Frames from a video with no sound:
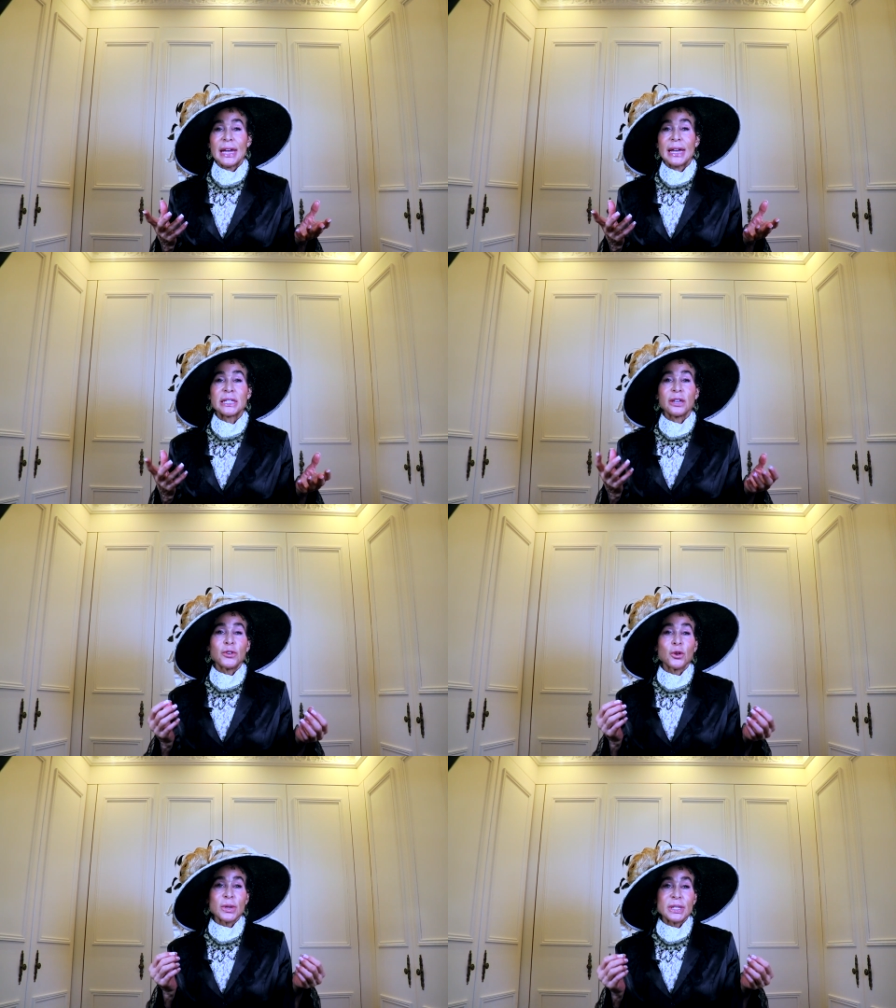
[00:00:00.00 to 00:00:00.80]
is
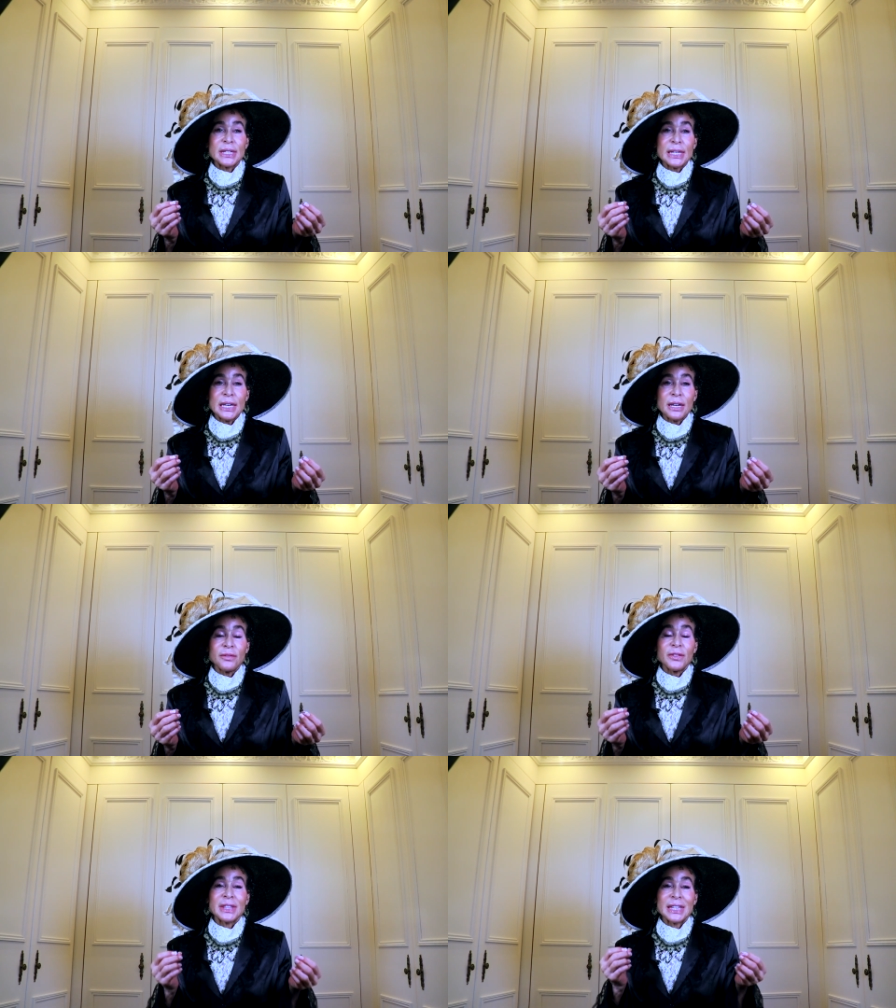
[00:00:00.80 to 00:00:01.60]
if you
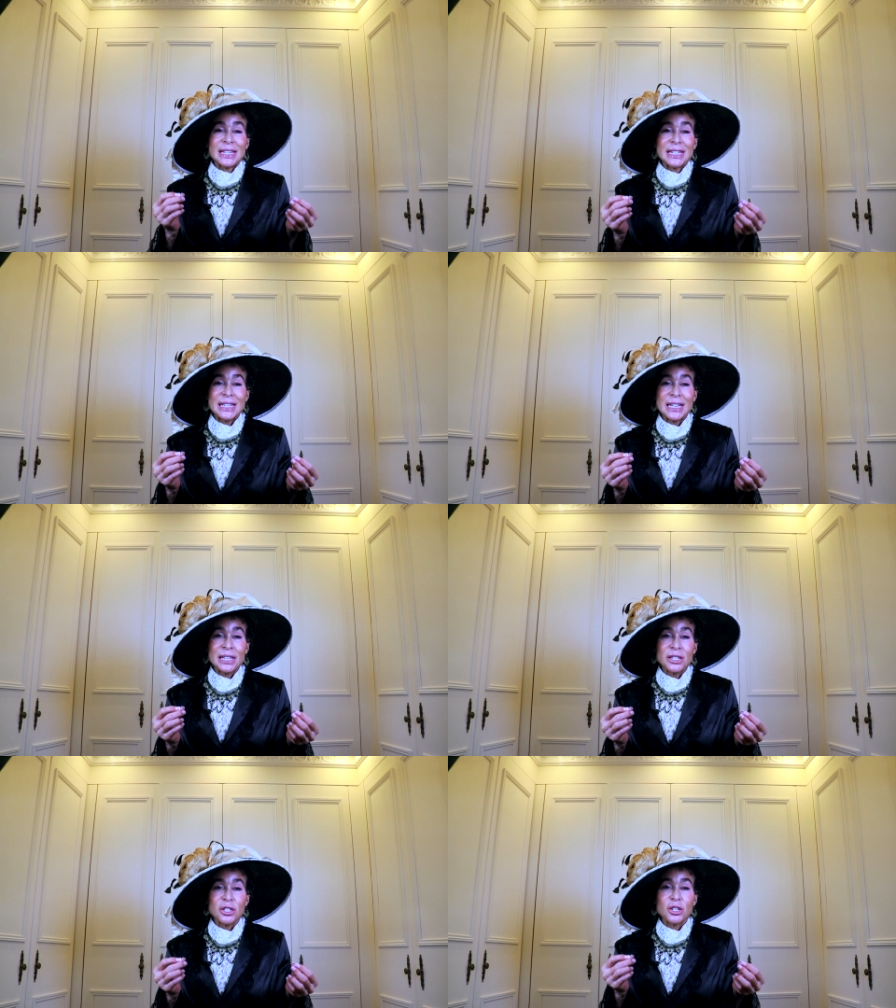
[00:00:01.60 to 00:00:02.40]
receive the
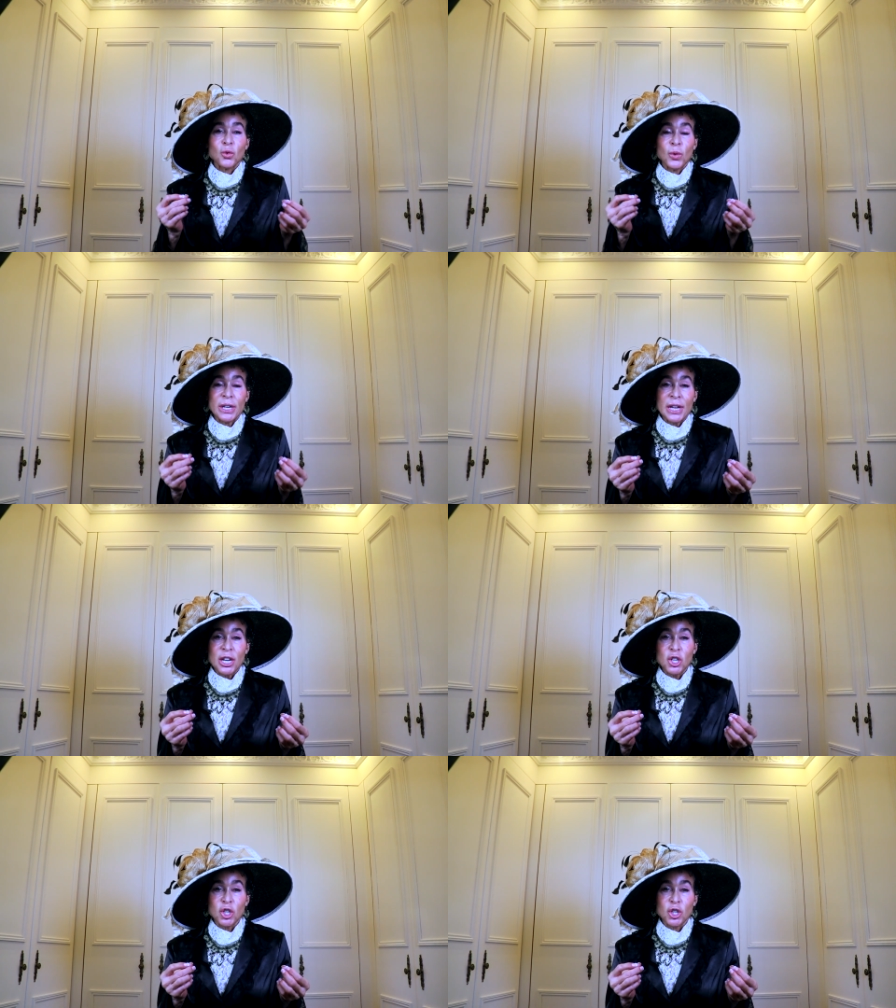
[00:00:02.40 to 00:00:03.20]
intense
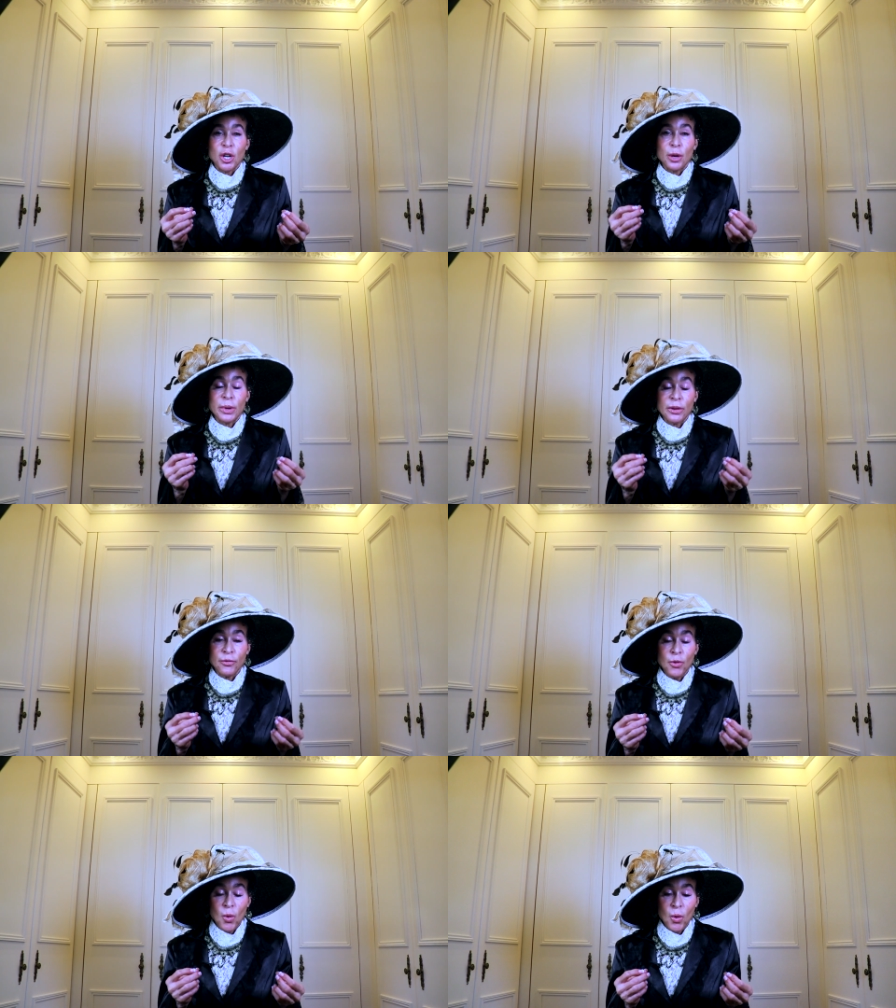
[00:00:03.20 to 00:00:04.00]
radiation
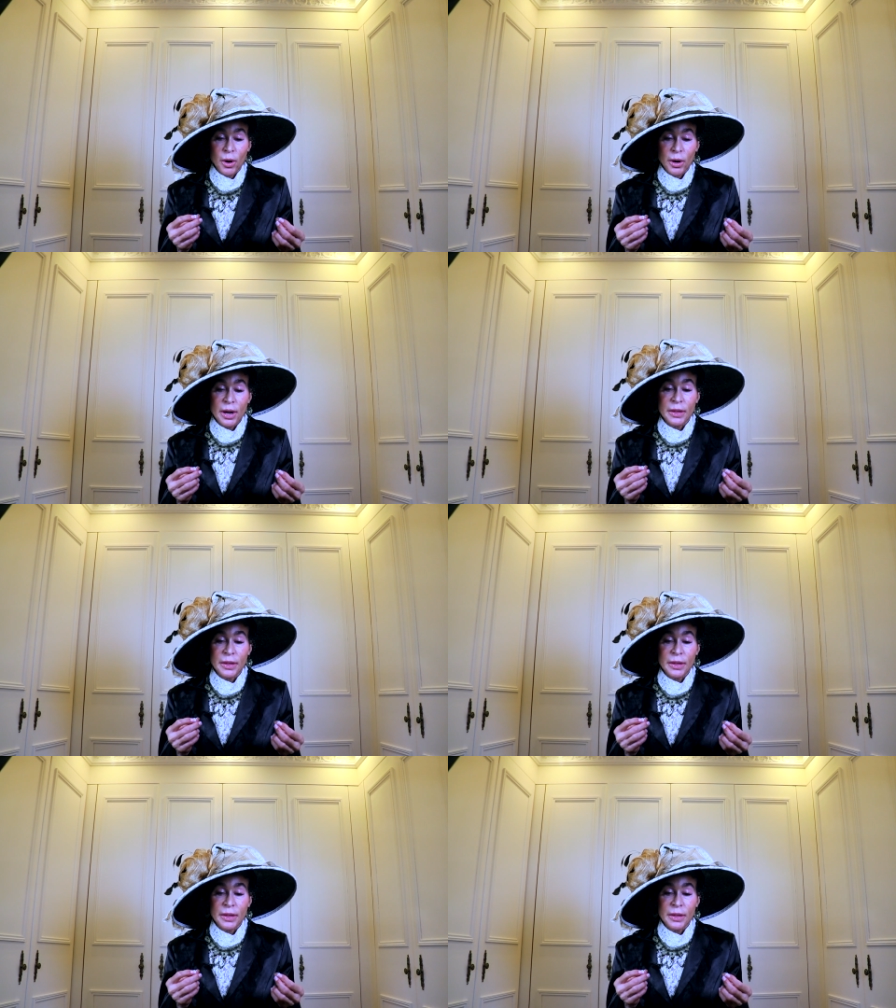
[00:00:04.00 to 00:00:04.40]
before